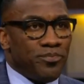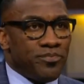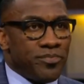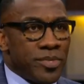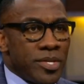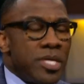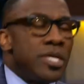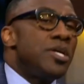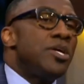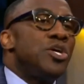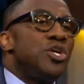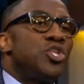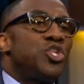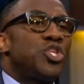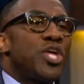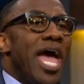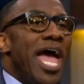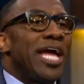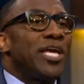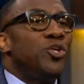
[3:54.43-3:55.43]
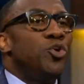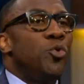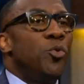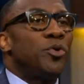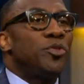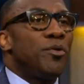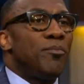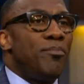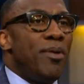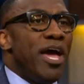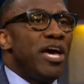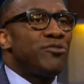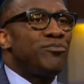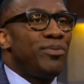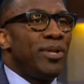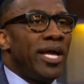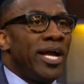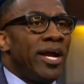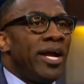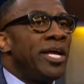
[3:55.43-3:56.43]
Yeah. Shaq, you were the best
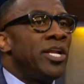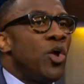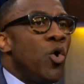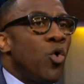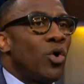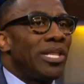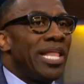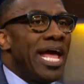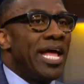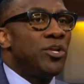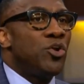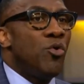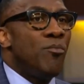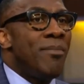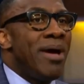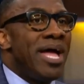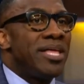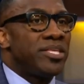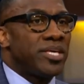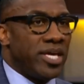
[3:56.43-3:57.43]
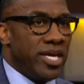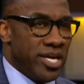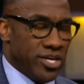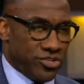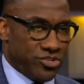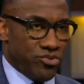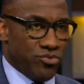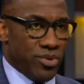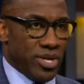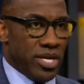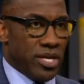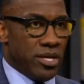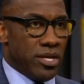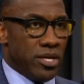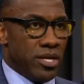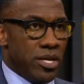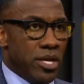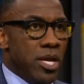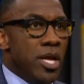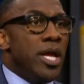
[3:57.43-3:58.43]
player in Orlando Magic history.
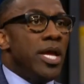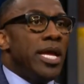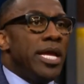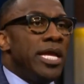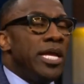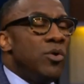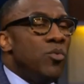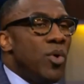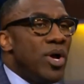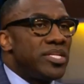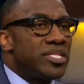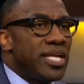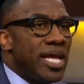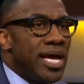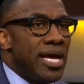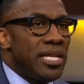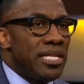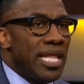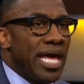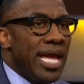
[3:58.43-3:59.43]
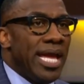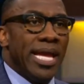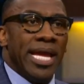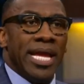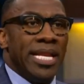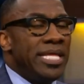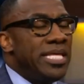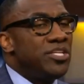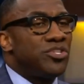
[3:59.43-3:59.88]
He went to L.A. and